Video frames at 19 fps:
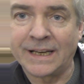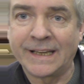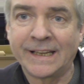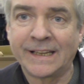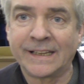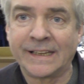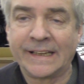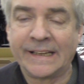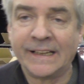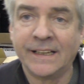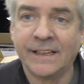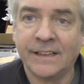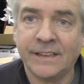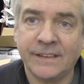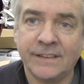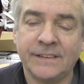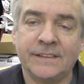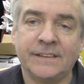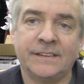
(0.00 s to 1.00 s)
clearly,
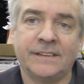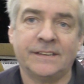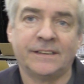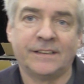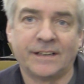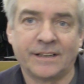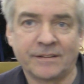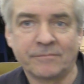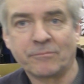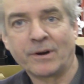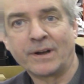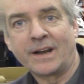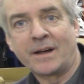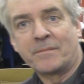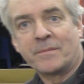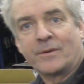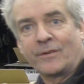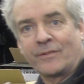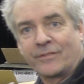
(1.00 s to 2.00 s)
and when
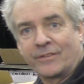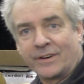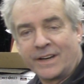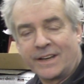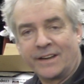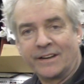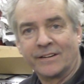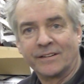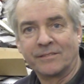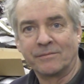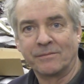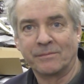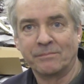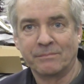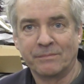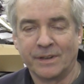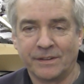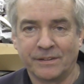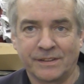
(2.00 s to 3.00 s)
I'm over here
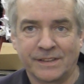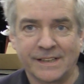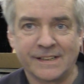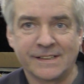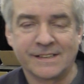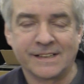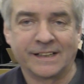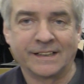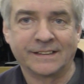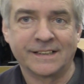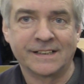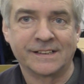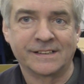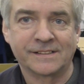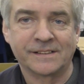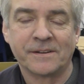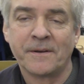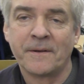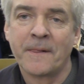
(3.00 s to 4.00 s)
and things like
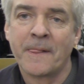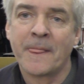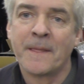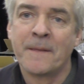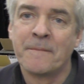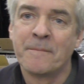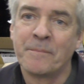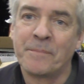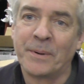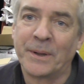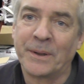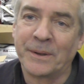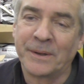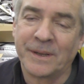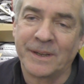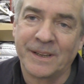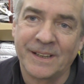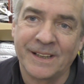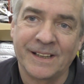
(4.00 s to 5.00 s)
this.
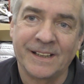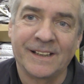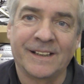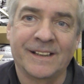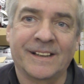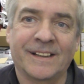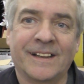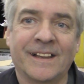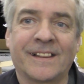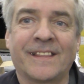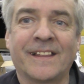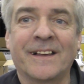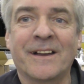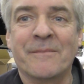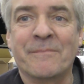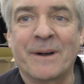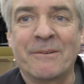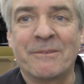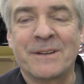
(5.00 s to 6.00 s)
But the
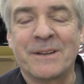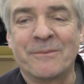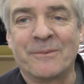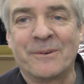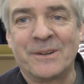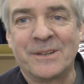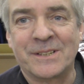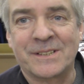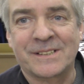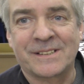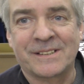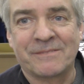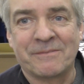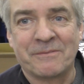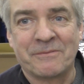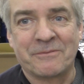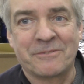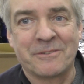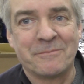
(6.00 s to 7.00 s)
thing about it was,
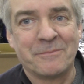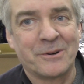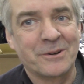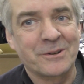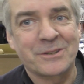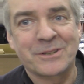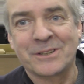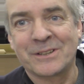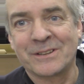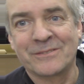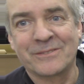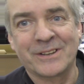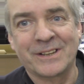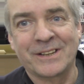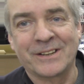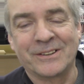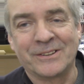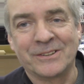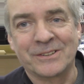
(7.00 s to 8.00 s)
for most of the
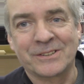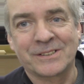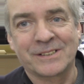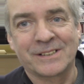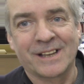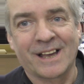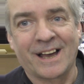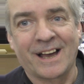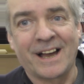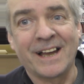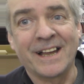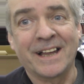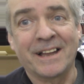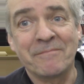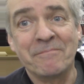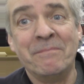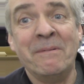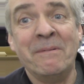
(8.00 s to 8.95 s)
videos, I had